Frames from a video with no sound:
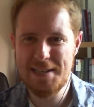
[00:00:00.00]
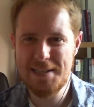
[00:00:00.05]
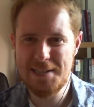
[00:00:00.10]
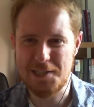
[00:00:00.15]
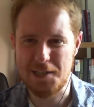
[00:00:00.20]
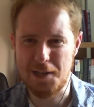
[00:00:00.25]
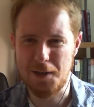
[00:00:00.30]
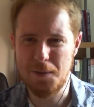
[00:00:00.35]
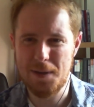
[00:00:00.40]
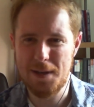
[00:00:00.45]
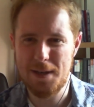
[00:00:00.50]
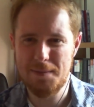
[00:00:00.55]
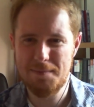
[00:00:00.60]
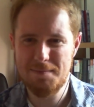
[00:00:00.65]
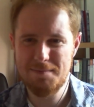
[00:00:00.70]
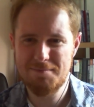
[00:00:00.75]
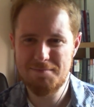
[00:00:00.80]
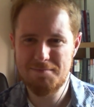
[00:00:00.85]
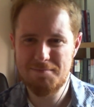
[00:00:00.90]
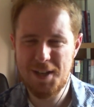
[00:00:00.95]

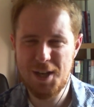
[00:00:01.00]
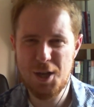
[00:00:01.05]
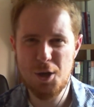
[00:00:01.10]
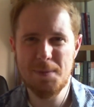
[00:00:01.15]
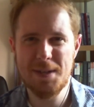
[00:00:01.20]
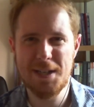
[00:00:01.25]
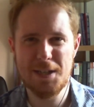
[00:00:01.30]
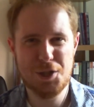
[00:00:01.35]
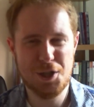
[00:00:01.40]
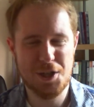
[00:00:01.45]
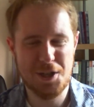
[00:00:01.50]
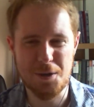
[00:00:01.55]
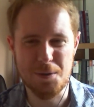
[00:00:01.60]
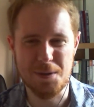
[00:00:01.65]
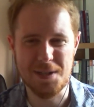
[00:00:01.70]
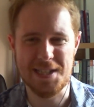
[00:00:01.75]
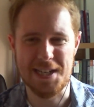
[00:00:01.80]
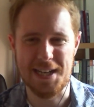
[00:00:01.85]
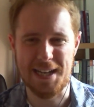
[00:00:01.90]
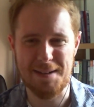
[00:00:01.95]
So human
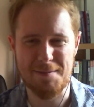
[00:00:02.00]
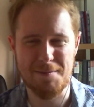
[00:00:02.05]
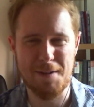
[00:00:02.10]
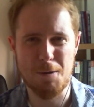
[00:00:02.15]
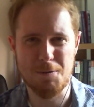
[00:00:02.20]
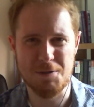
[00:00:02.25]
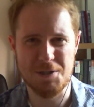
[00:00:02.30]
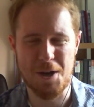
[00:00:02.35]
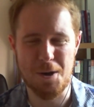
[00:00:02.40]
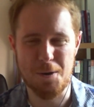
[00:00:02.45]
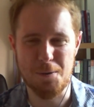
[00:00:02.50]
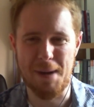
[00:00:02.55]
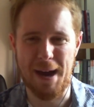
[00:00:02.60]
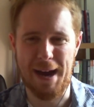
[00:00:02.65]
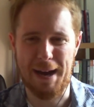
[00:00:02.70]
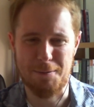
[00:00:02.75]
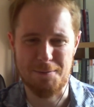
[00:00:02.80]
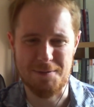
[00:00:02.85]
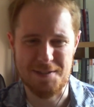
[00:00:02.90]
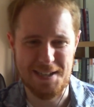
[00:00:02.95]
ingenuity knows no
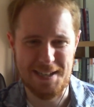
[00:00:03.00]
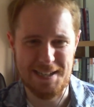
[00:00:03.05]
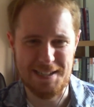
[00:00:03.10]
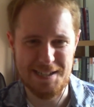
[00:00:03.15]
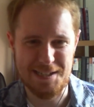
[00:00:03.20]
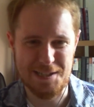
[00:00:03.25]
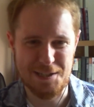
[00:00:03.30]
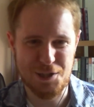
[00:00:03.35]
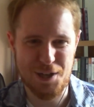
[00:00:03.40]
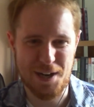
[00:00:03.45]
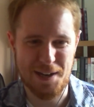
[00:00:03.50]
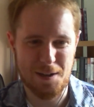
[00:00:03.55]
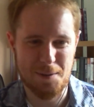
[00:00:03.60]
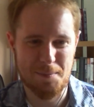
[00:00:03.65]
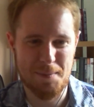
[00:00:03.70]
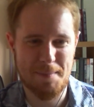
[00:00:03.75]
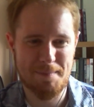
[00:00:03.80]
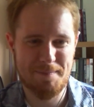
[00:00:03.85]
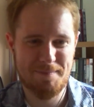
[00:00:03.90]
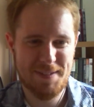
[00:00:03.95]
bounds, ladies and
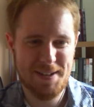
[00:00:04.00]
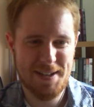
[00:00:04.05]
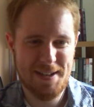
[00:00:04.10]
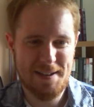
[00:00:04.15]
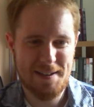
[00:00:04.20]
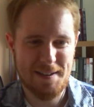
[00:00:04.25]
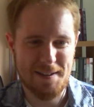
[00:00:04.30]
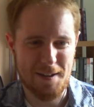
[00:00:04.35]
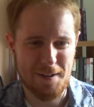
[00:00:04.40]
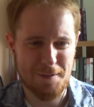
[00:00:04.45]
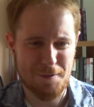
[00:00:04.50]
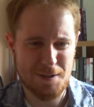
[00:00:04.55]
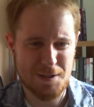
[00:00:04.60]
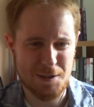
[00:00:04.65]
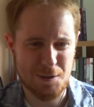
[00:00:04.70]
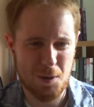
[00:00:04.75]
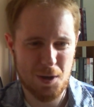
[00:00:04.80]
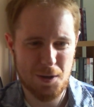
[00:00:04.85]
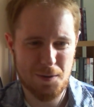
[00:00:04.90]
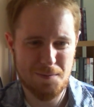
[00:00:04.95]
gentlemen. 3,
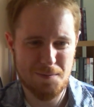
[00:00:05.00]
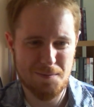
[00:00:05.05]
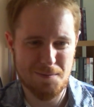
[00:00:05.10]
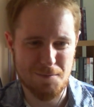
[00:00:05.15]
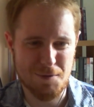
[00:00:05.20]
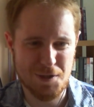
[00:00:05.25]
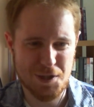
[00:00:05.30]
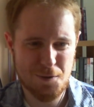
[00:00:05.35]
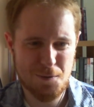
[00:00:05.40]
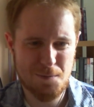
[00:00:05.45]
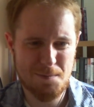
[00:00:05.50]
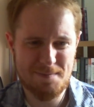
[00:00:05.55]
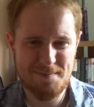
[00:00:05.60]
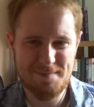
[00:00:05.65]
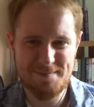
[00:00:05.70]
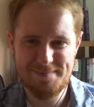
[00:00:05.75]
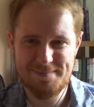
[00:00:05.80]
2, 1, resume.